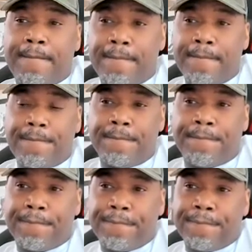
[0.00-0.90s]

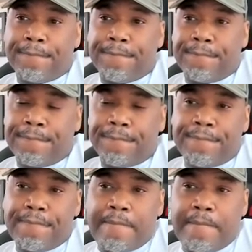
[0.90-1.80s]

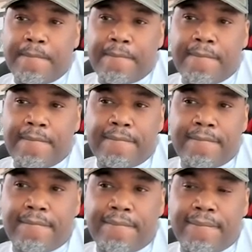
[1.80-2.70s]

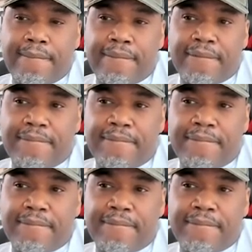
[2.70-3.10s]
[no speech]